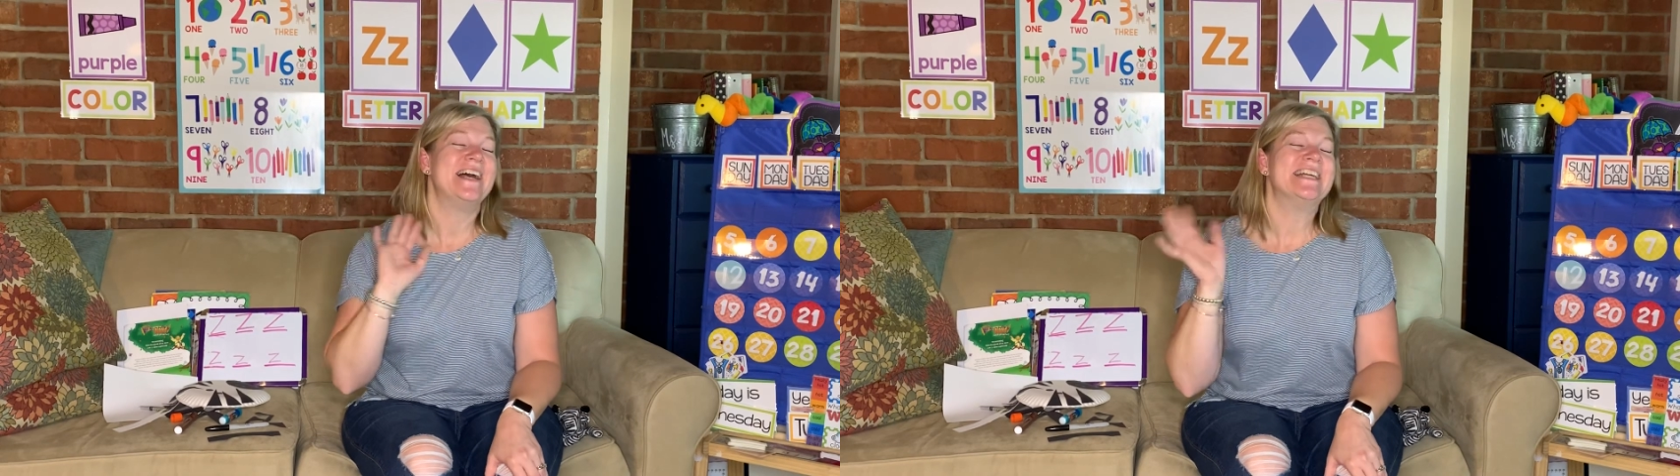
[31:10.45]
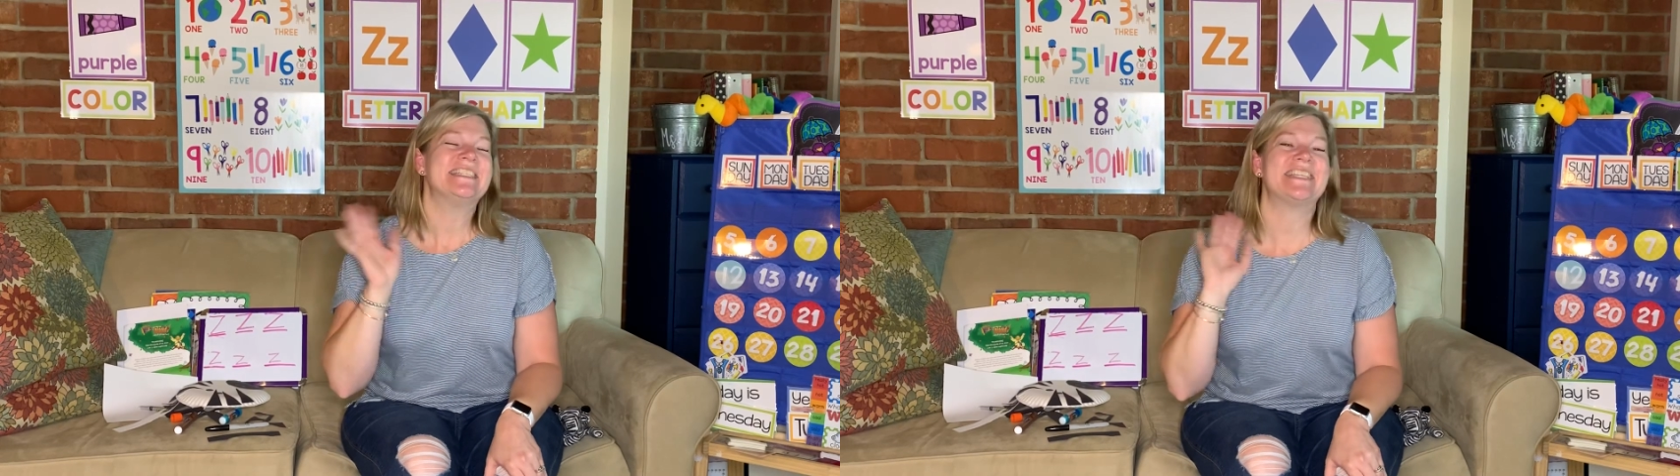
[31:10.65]

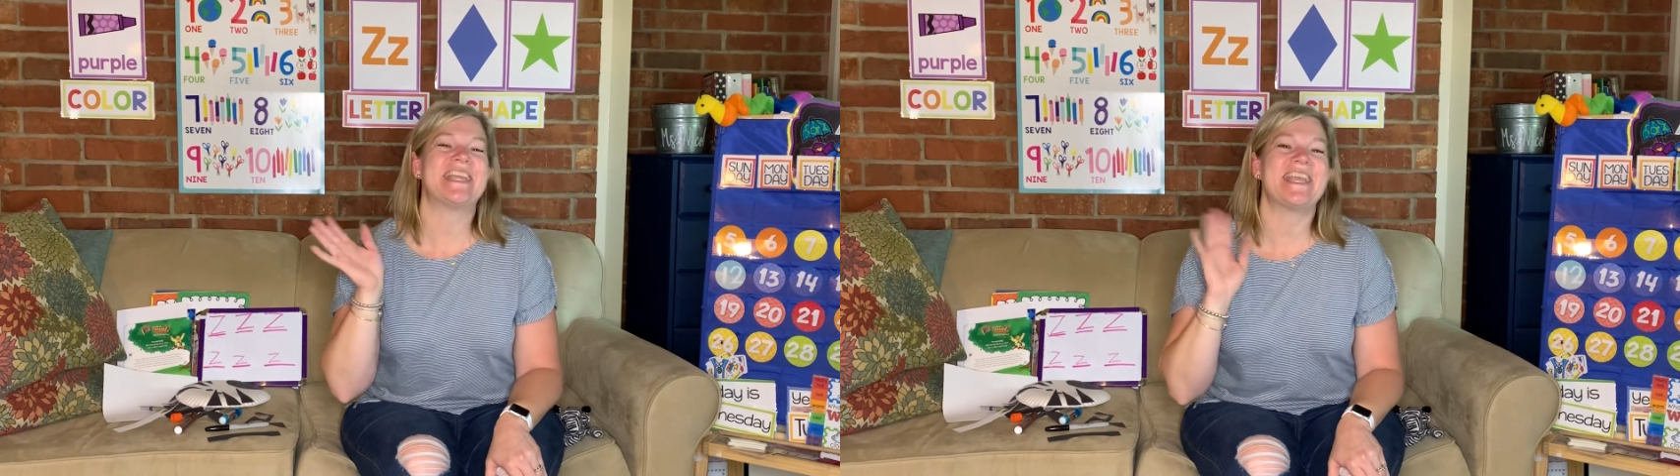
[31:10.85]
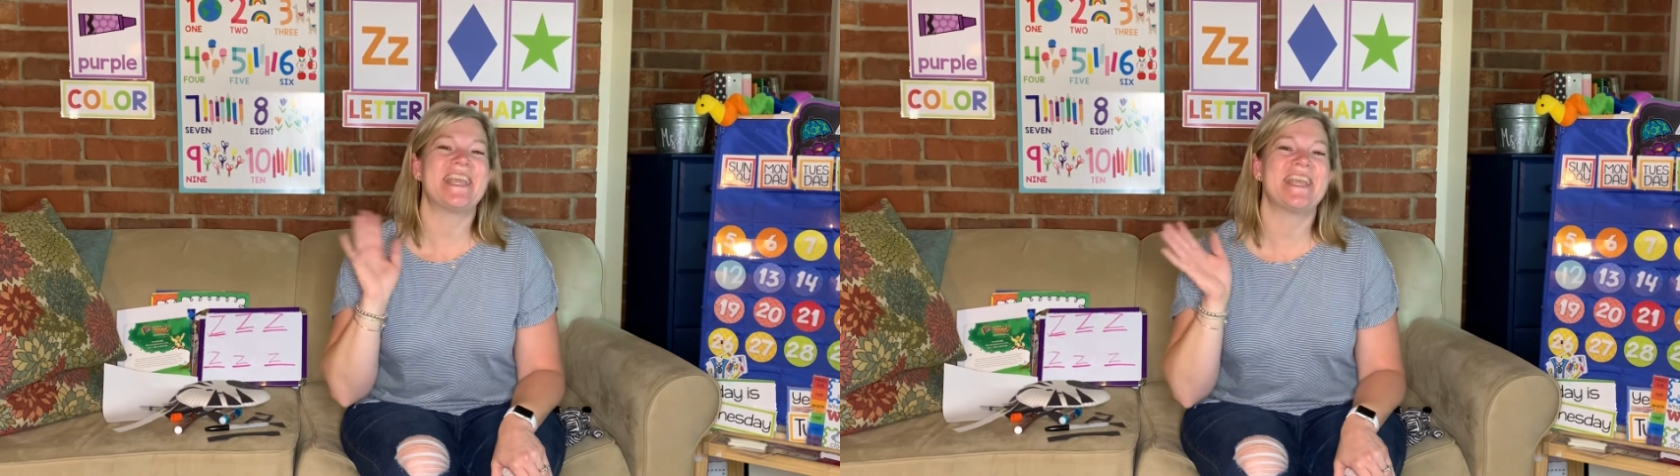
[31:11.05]

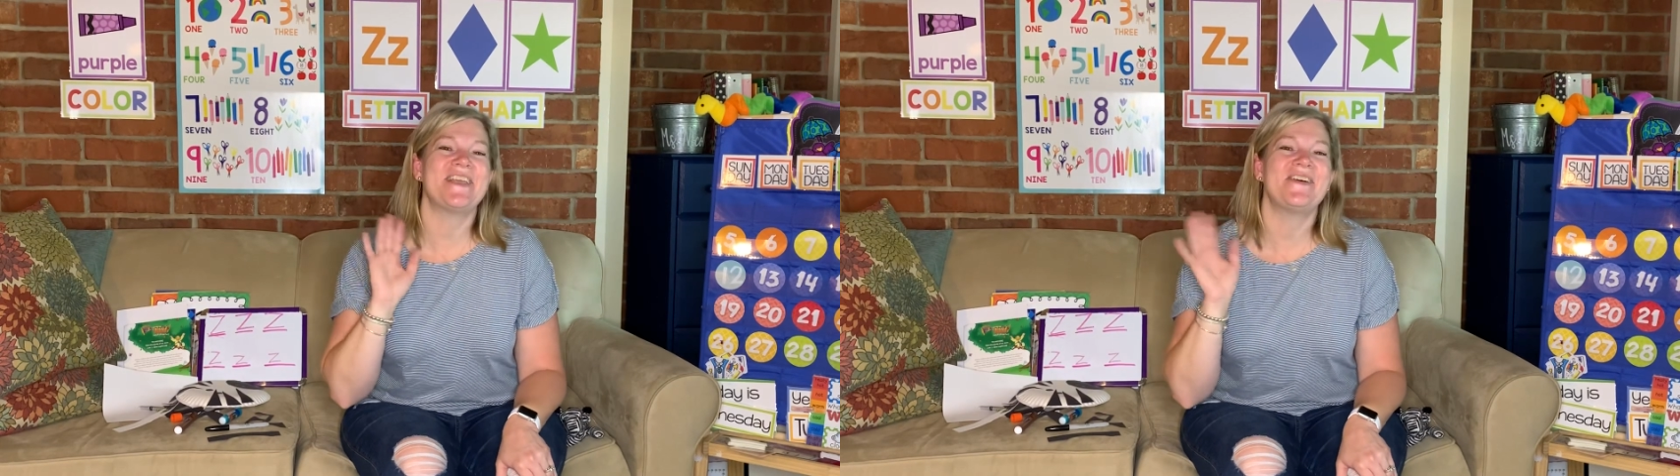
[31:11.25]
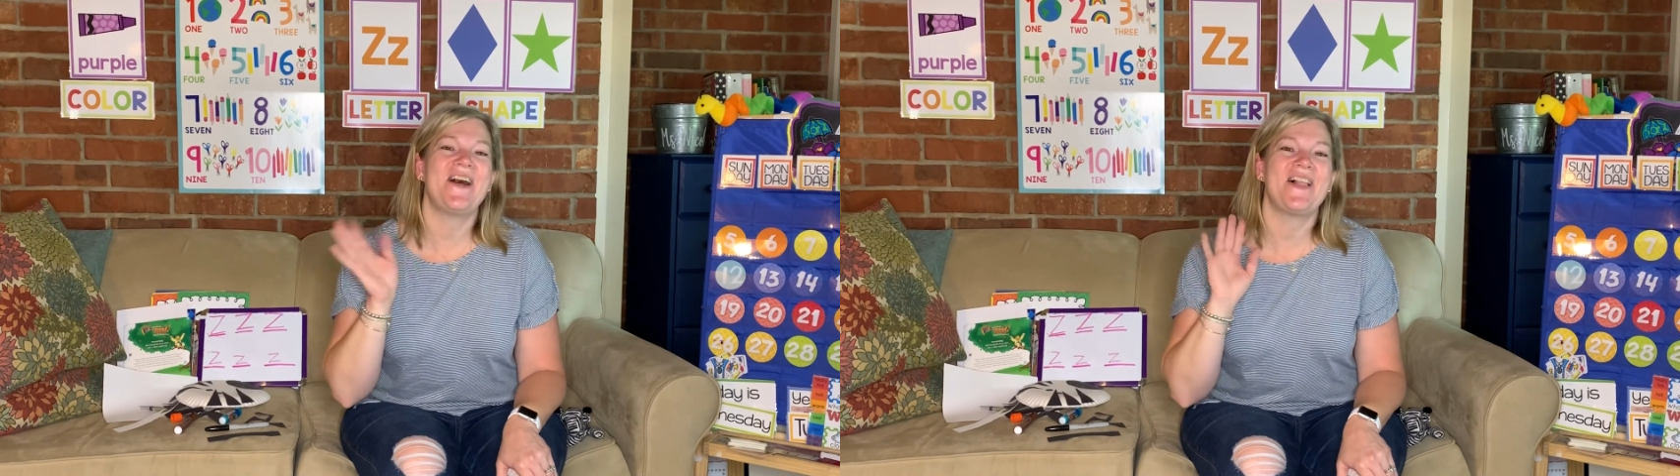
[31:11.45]
See
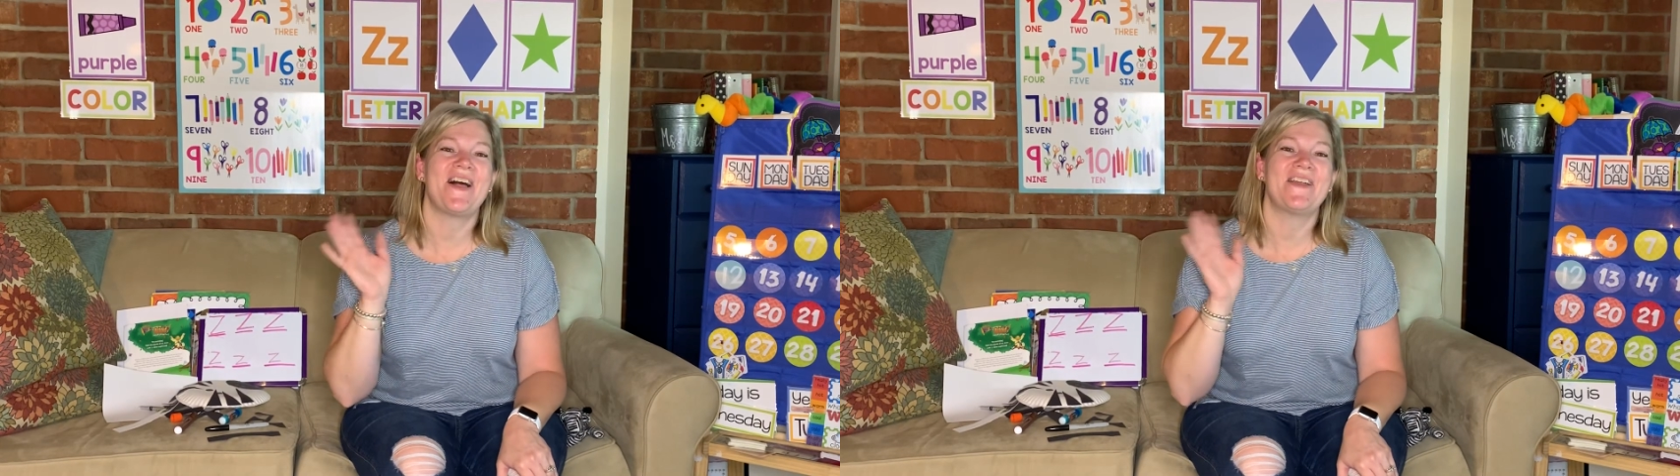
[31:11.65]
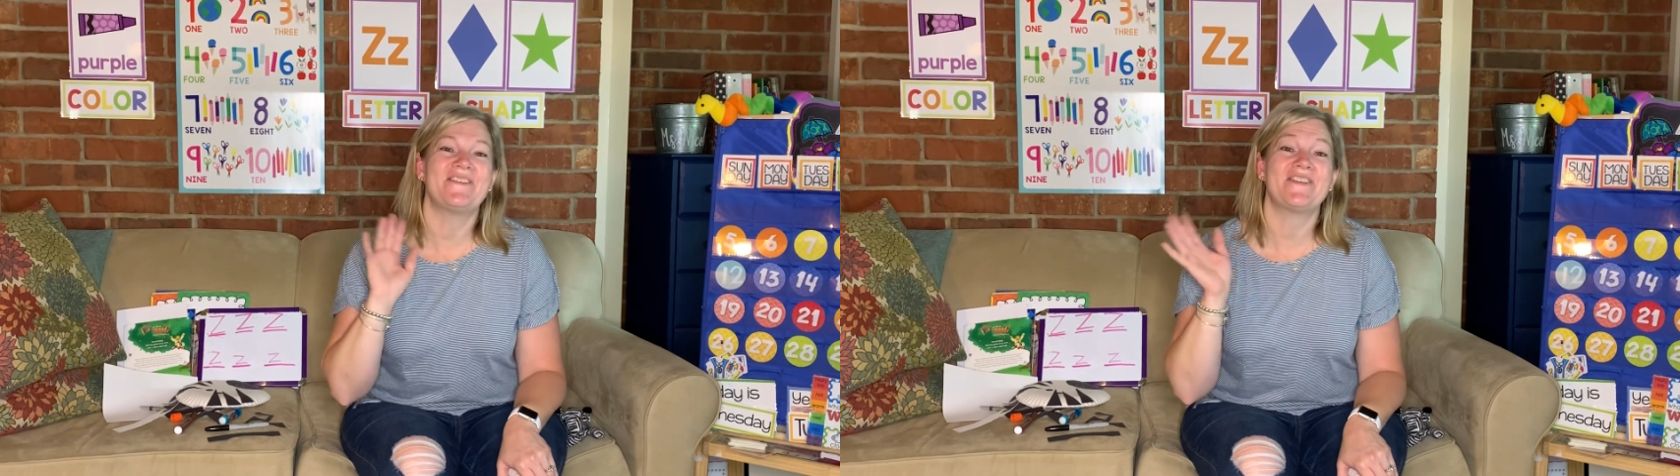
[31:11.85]
you all
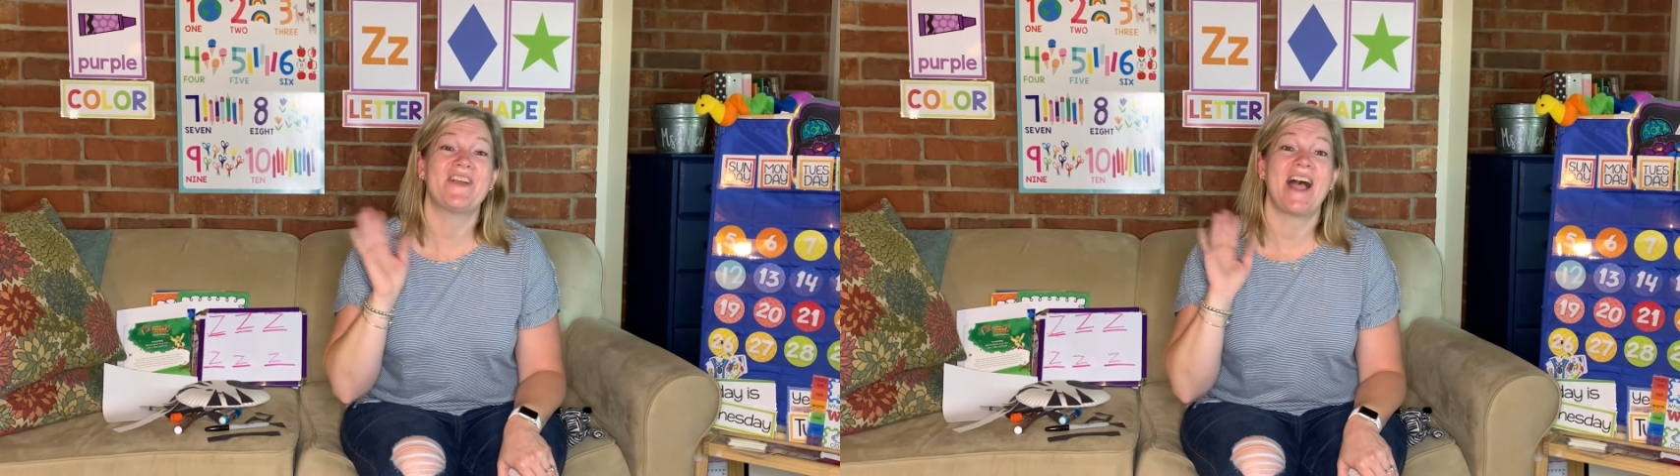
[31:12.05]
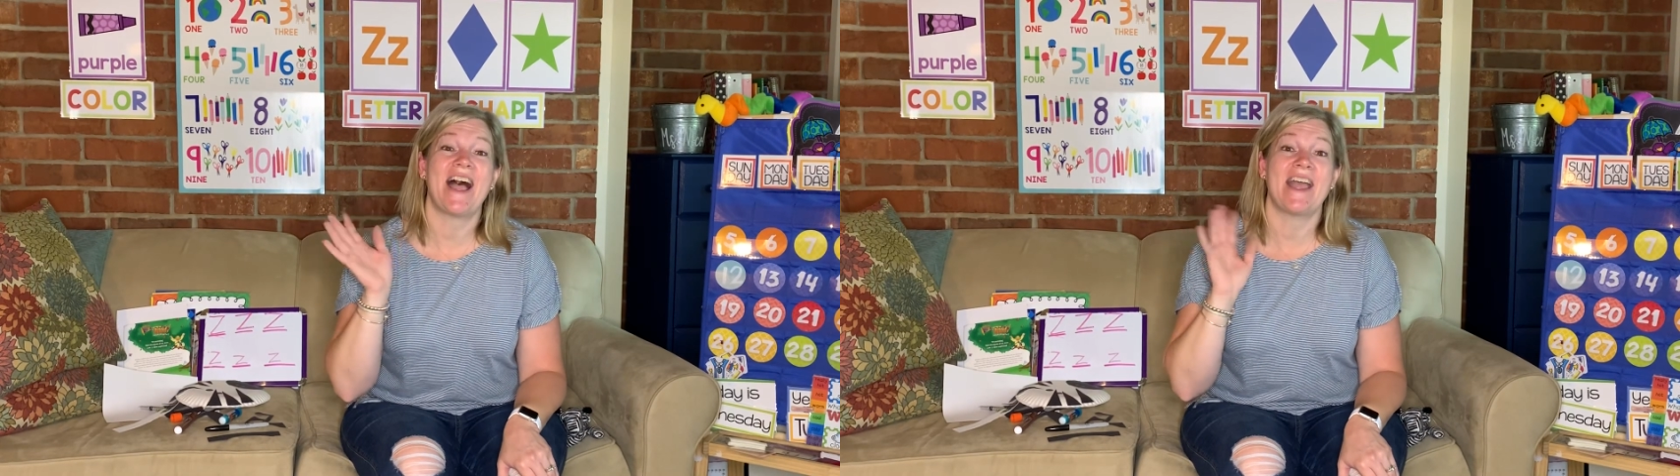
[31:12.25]
on
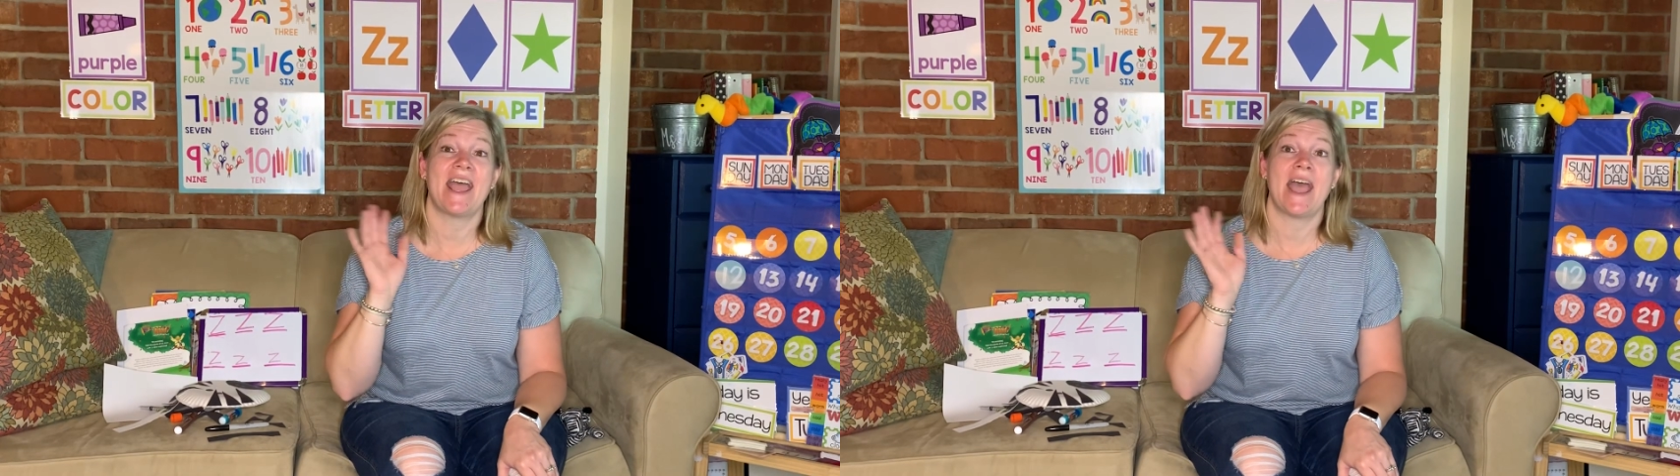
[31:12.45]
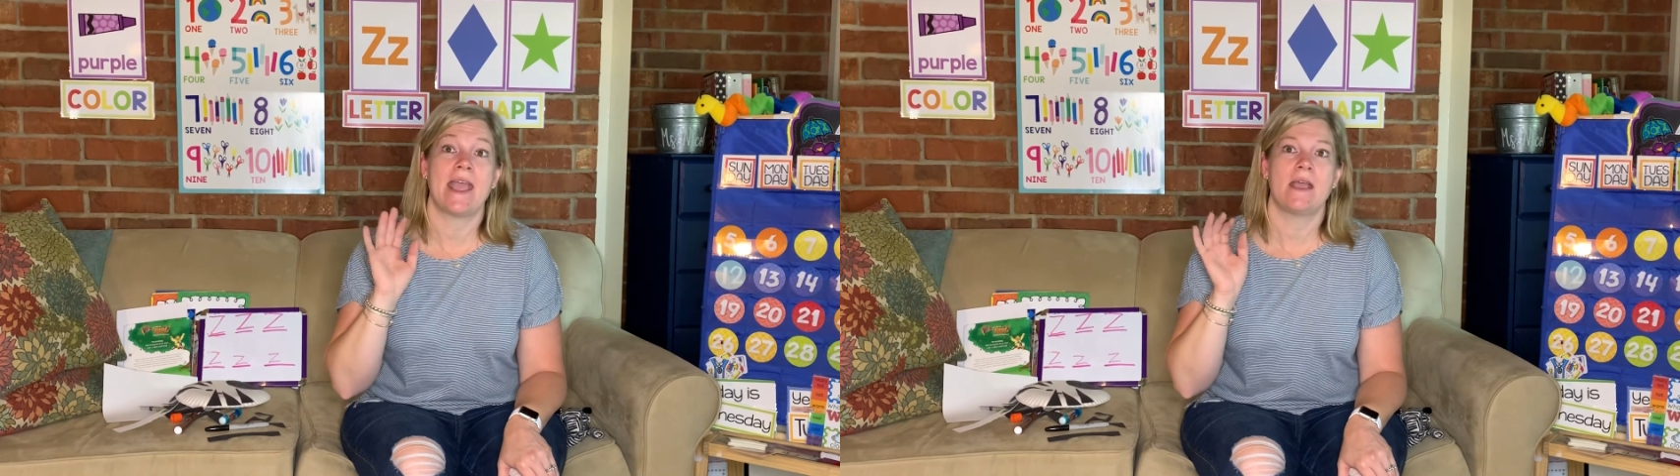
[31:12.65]

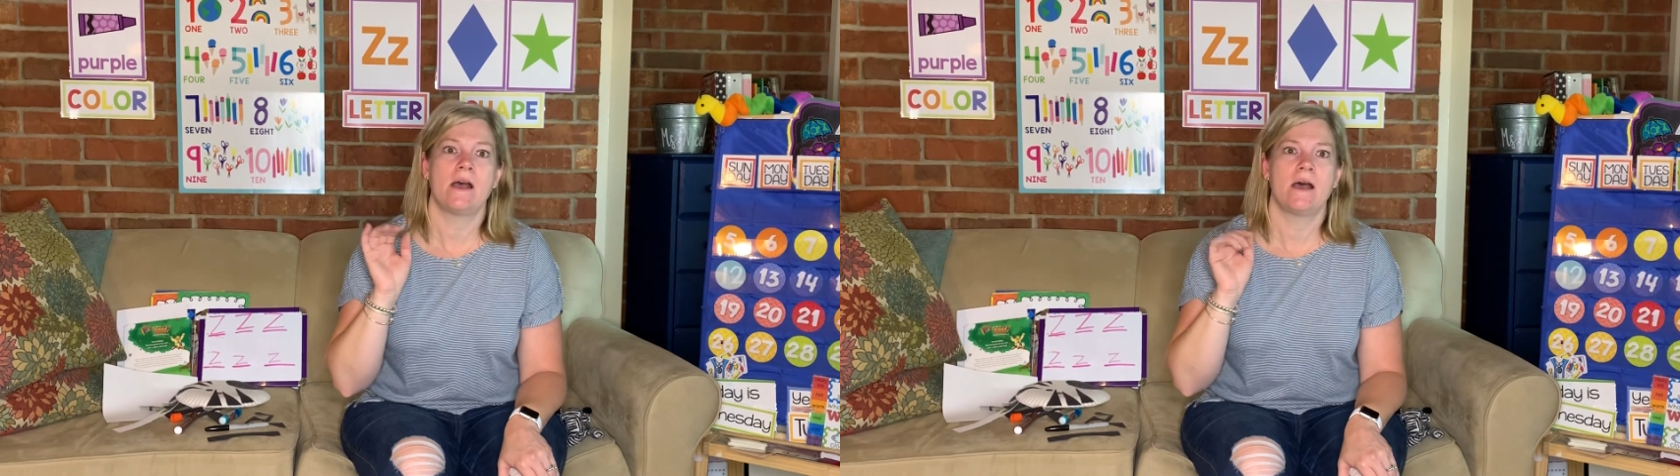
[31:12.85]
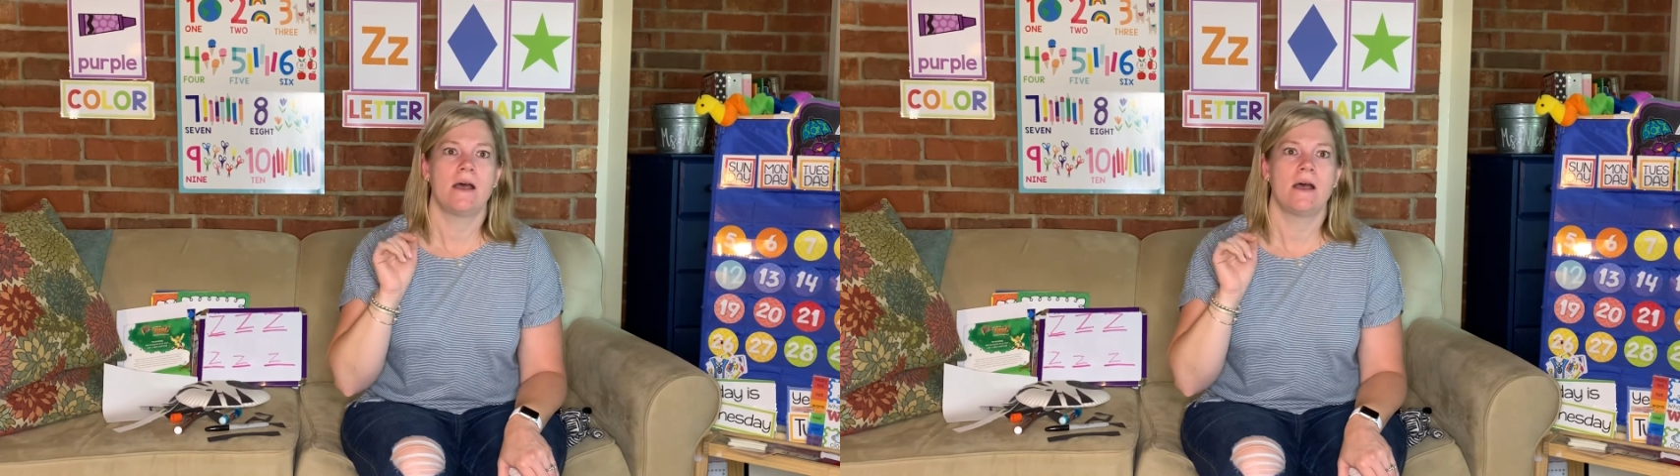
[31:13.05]
Friday